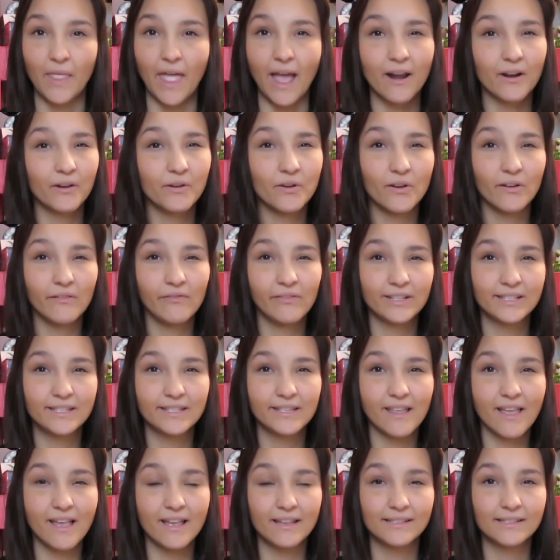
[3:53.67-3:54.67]
I don't know if
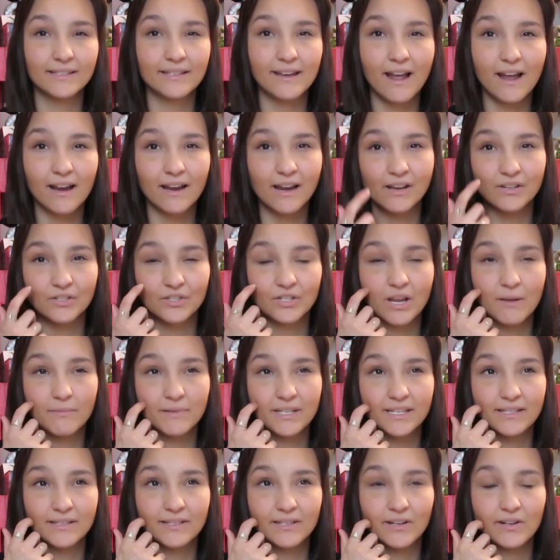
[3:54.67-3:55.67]
it's on stock on Shop
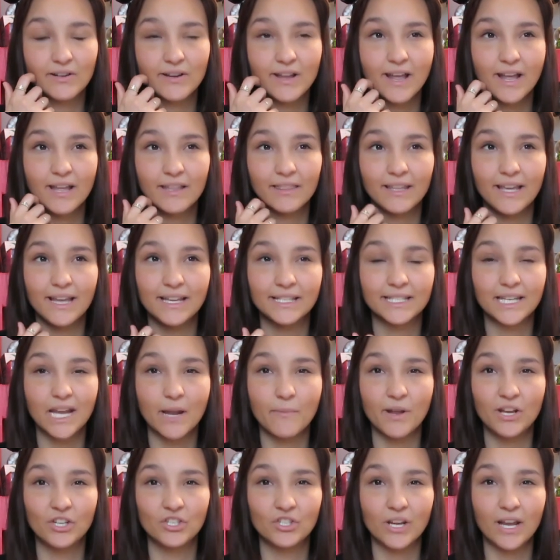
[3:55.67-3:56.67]
Disney or not. Last
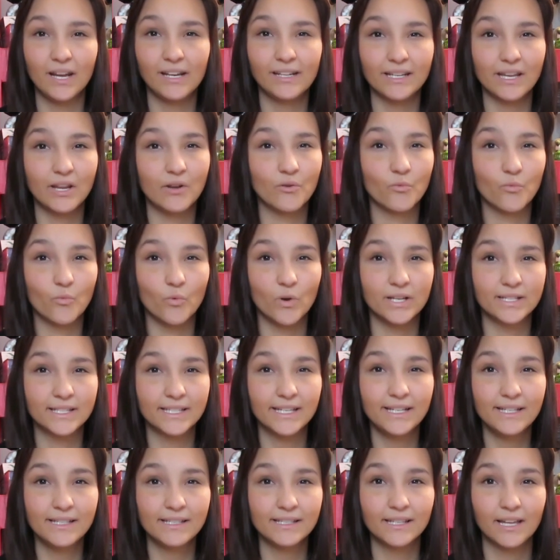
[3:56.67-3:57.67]
time I checked it
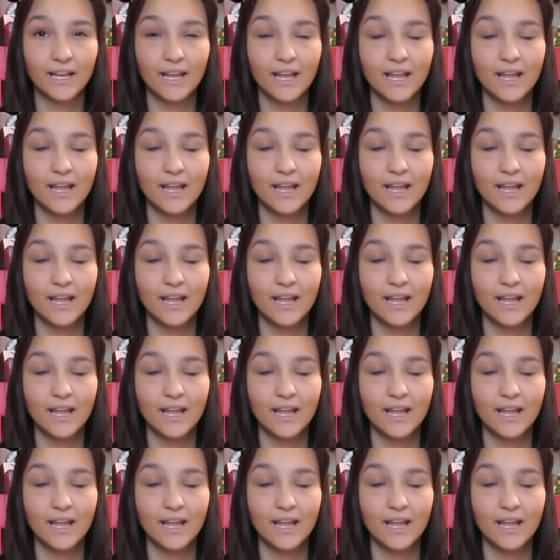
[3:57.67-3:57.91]
wasn't.